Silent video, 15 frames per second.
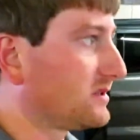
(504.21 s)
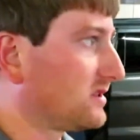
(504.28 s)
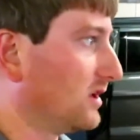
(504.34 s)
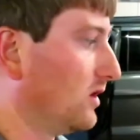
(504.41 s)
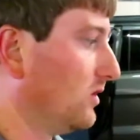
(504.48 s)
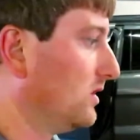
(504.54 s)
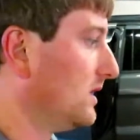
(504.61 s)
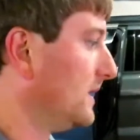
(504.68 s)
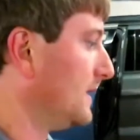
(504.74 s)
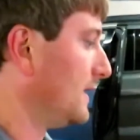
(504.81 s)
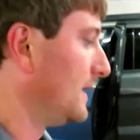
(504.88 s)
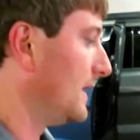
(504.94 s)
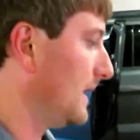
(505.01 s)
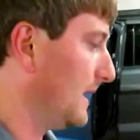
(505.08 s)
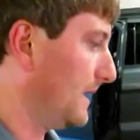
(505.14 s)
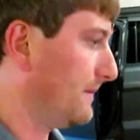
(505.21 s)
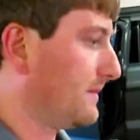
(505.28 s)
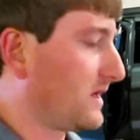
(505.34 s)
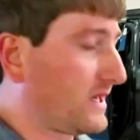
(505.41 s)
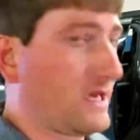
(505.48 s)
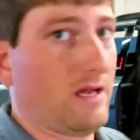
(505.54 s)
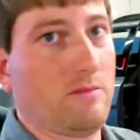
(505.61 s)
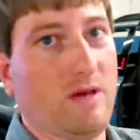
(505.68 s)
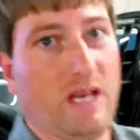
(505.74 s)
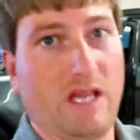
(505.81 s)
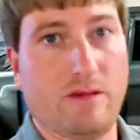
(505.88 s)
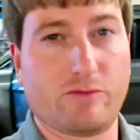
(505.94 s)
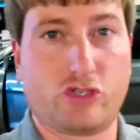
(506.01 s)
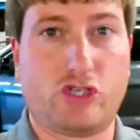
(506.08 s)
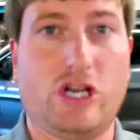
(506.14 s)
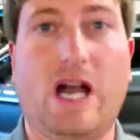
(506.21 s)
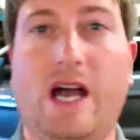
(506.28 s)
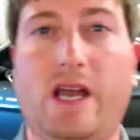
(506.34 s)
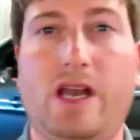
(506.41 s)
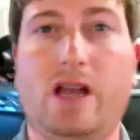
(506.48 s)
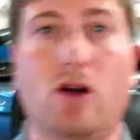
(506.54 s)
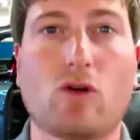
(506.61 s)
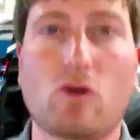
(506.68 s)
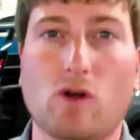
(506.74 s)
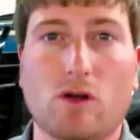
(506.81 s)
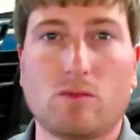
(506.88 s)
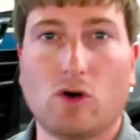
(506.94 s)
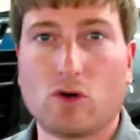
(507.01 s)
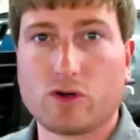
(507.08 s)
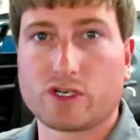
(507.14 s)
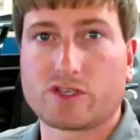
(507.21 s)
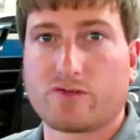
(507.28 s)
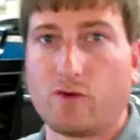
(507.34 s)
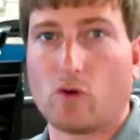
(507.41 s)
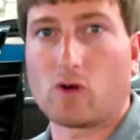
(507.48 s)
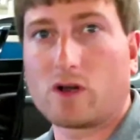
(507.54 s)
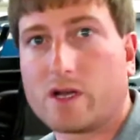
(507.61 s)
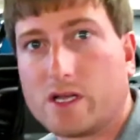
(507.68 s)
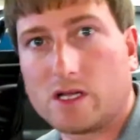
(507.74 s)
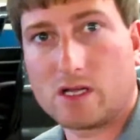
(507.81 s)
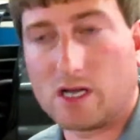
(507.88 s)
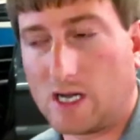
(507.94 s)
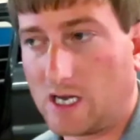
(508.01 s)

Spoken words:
So again, my name is John at Elkhorn Motors Ford.